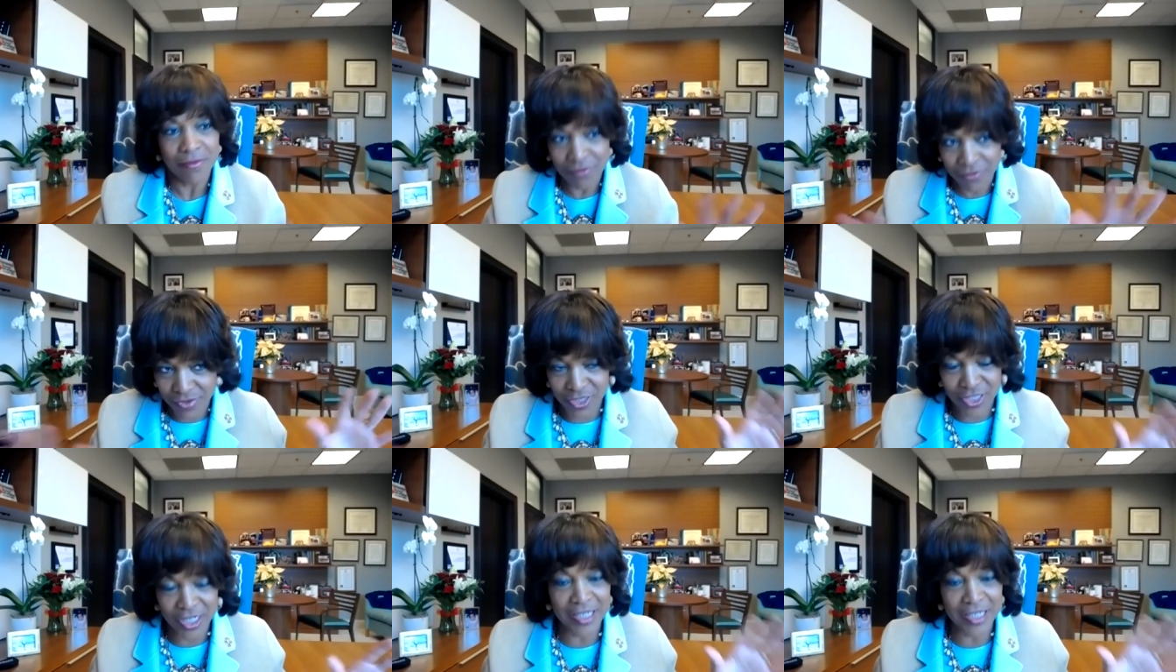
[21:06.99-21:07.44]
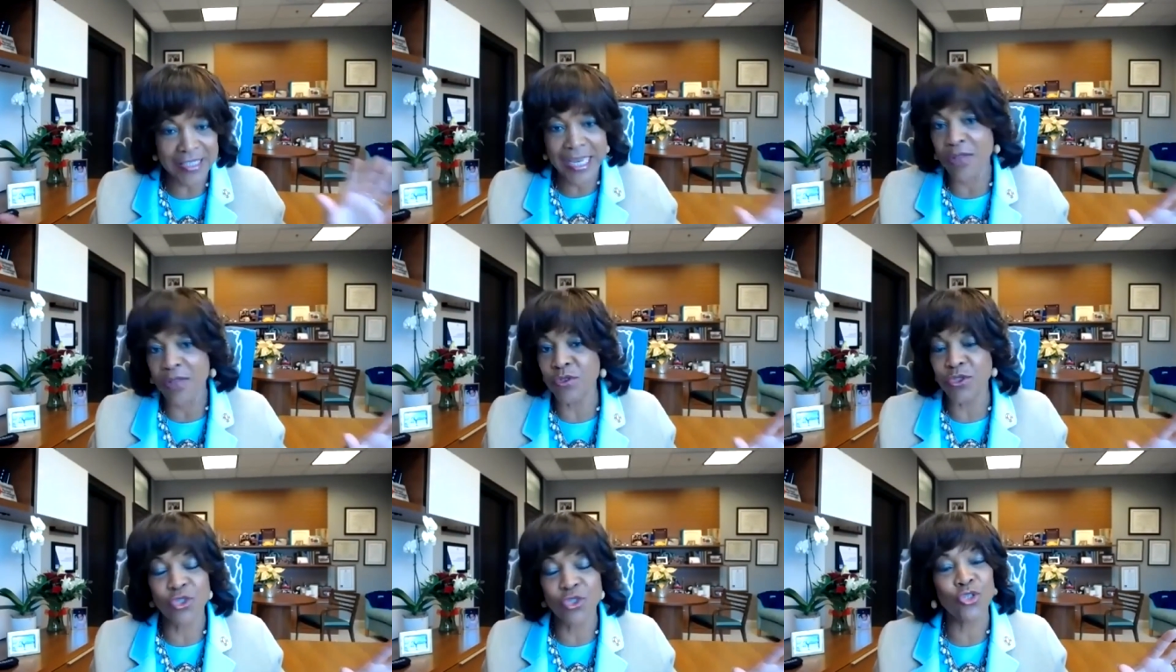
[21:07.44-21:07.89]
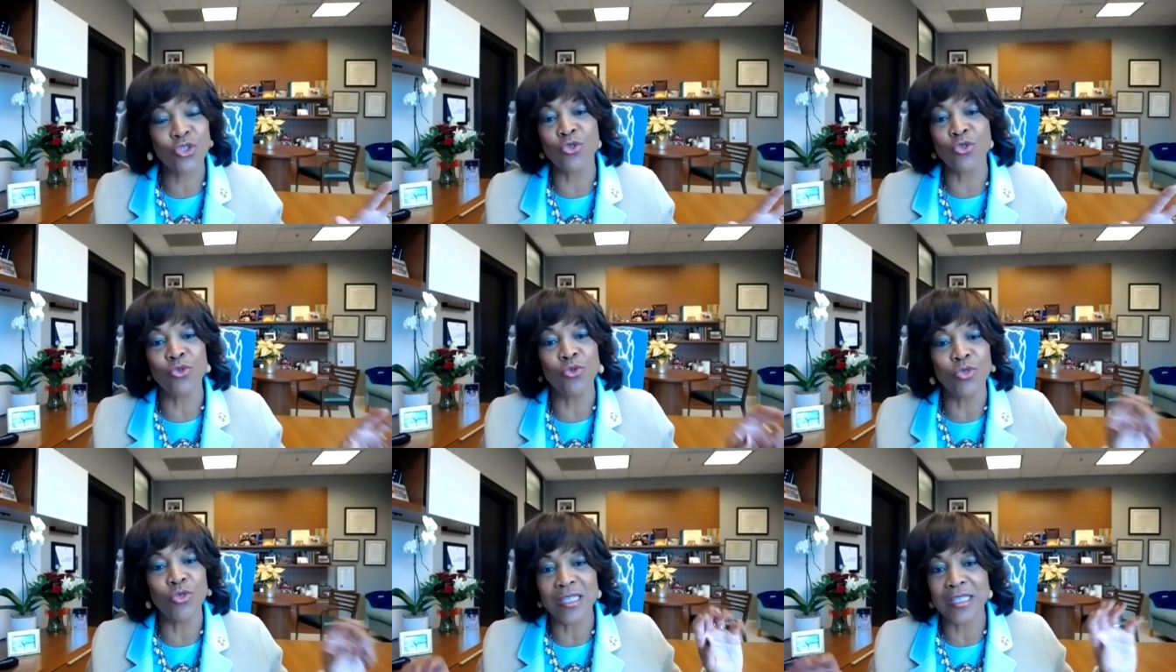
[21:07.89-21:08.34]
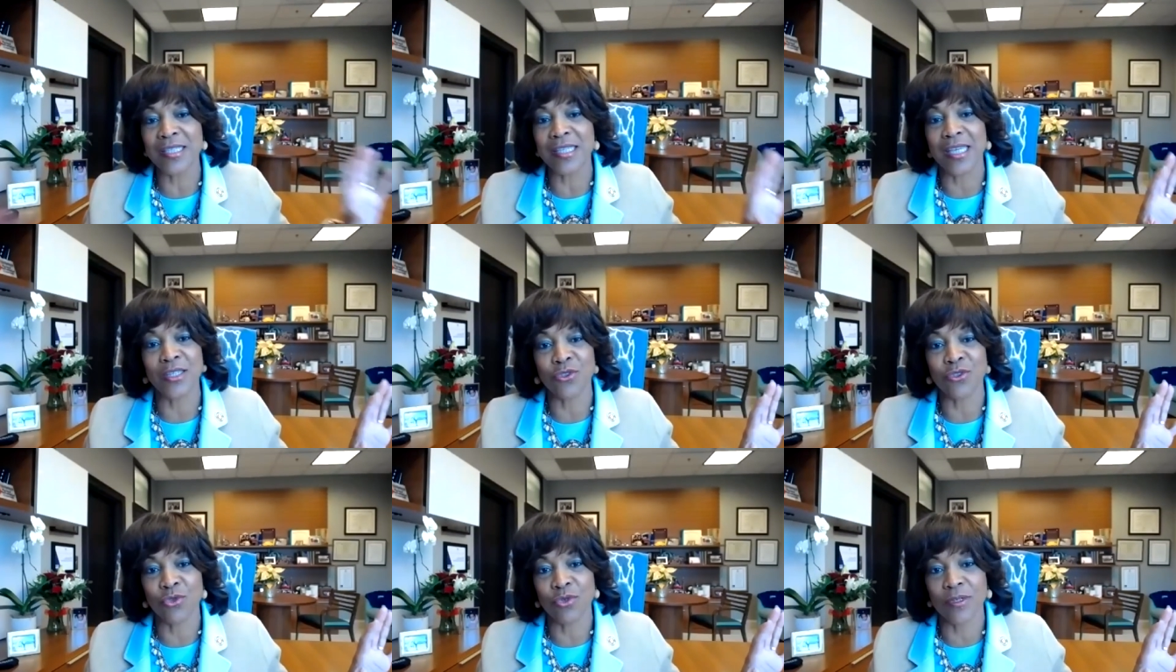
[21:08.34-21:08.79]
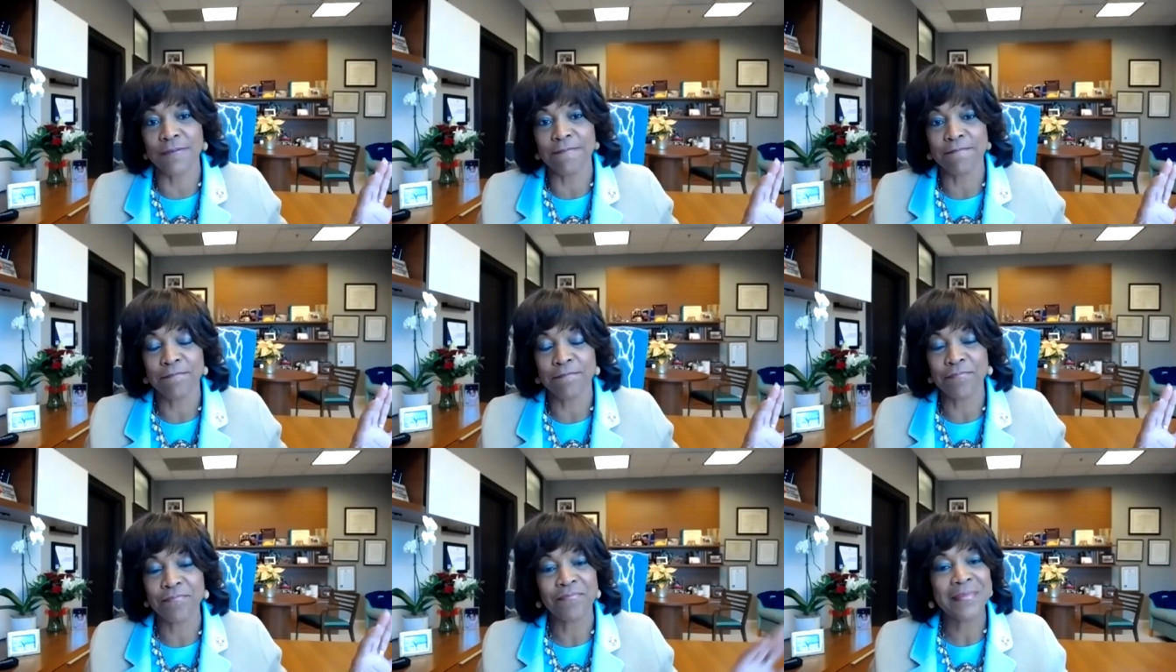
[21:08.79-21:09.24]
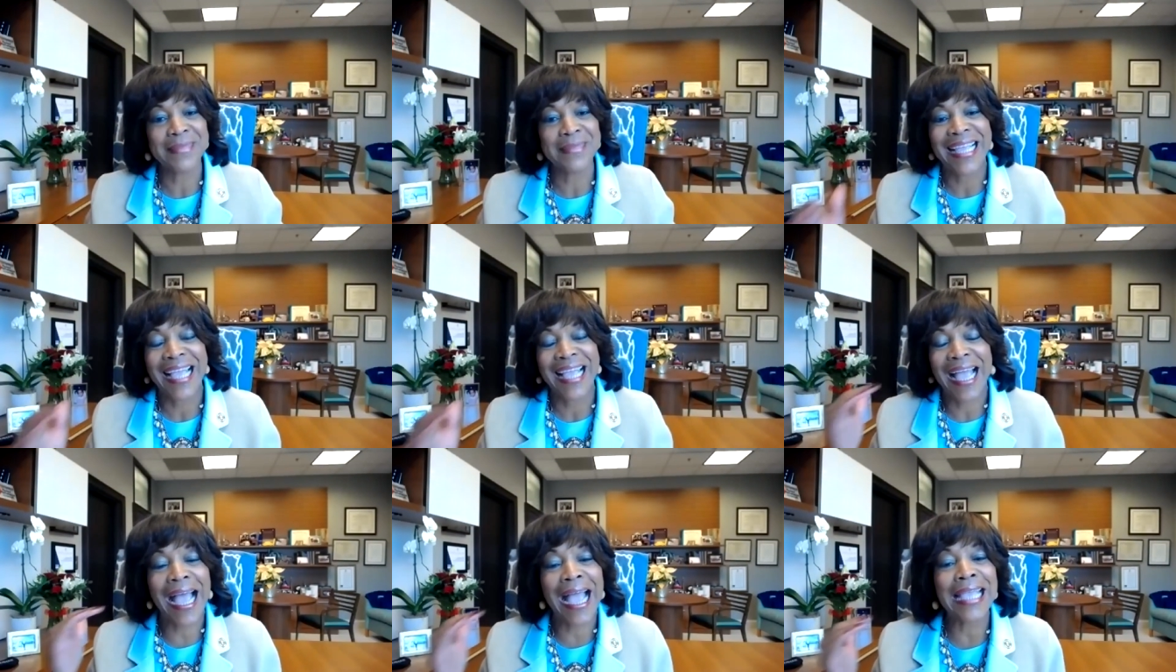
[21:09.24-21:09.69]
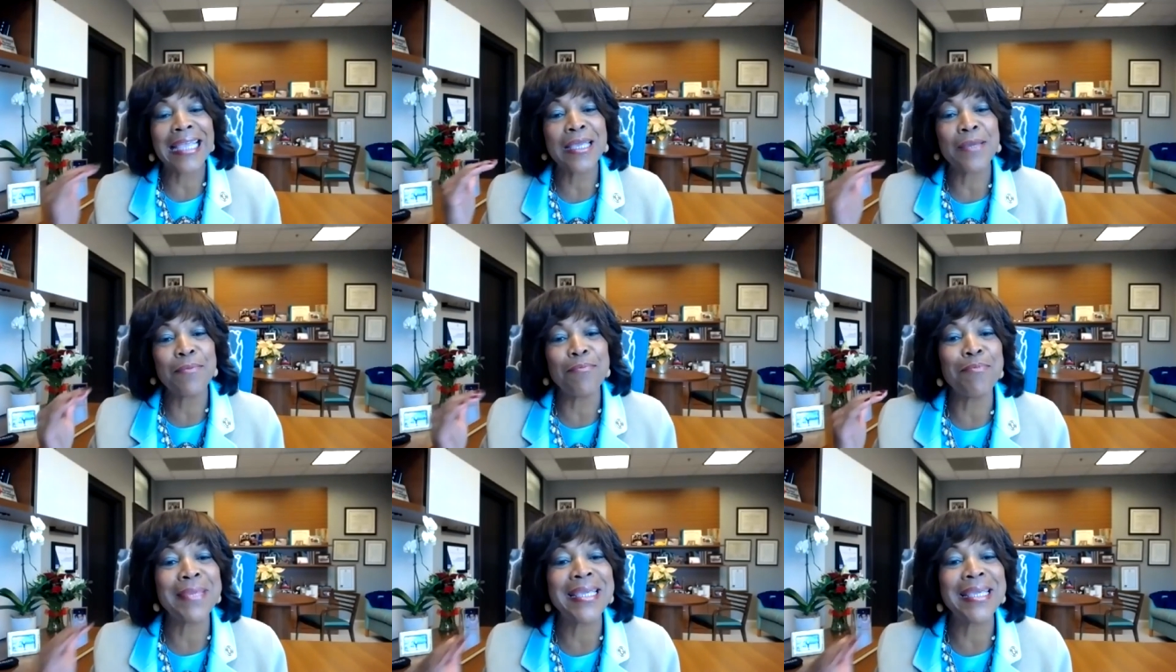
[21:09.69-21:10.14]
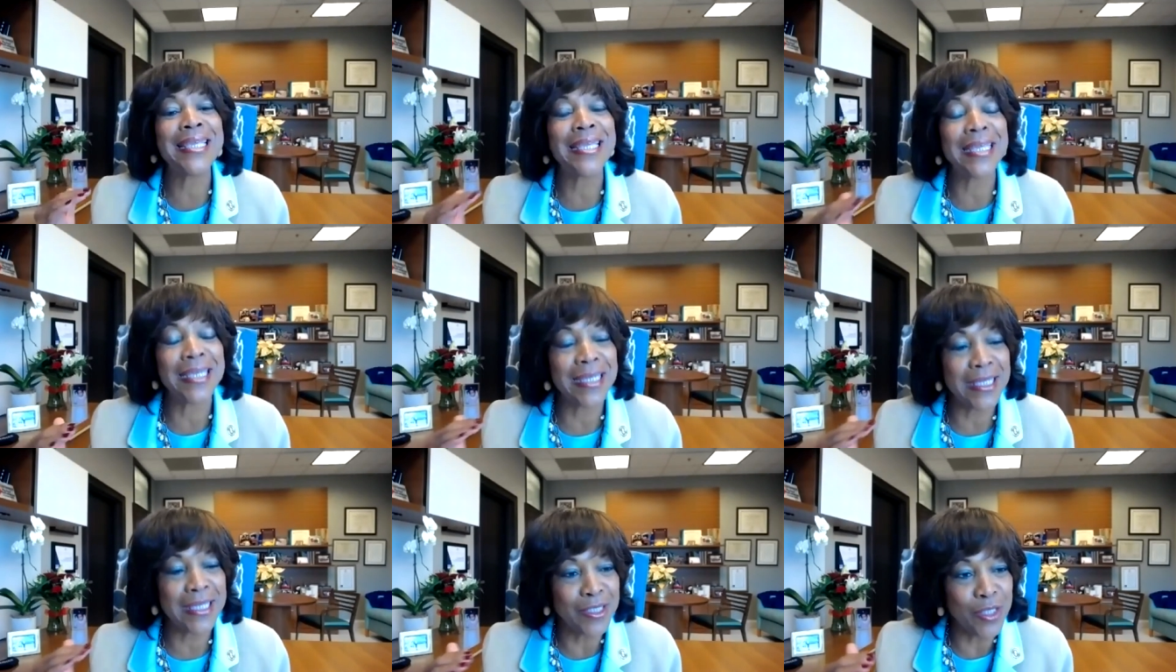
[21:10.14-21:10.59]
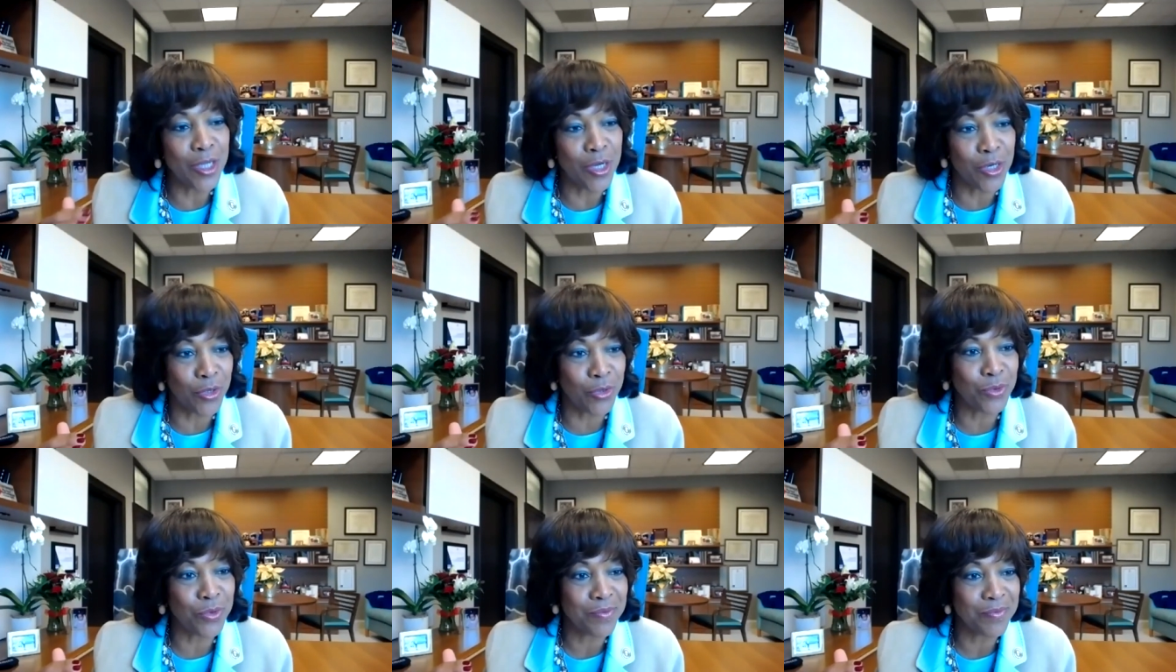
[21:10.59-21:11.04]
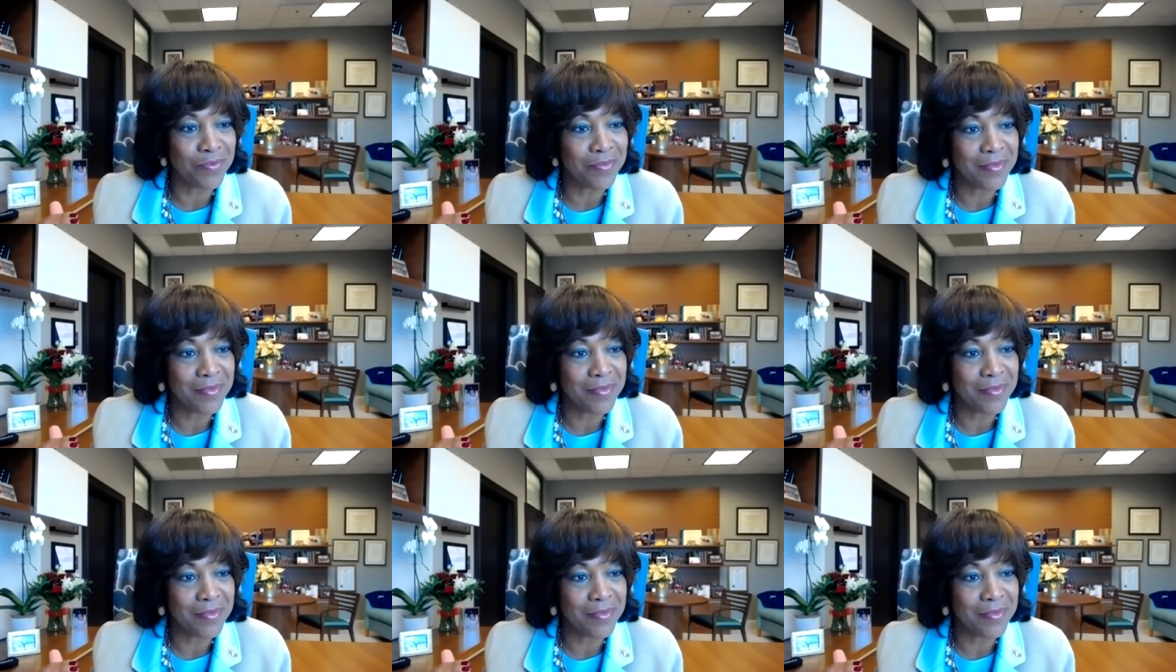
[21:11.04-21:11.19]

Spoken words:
Shut down the school, etc. I immediately know